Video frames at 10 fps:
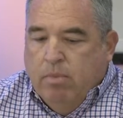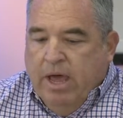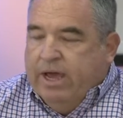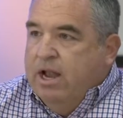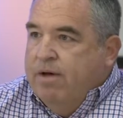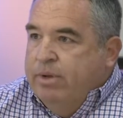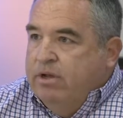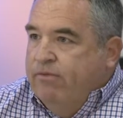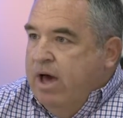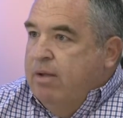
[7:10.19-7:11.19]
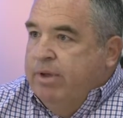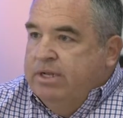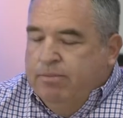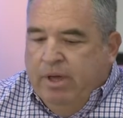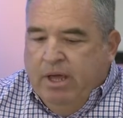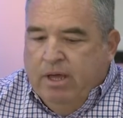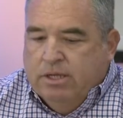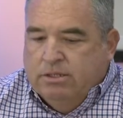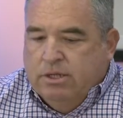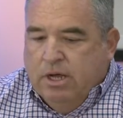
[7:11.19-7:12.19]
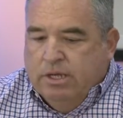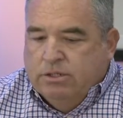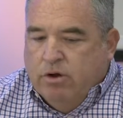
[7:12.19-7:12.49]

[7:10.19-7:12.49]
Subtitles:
Economic development to me is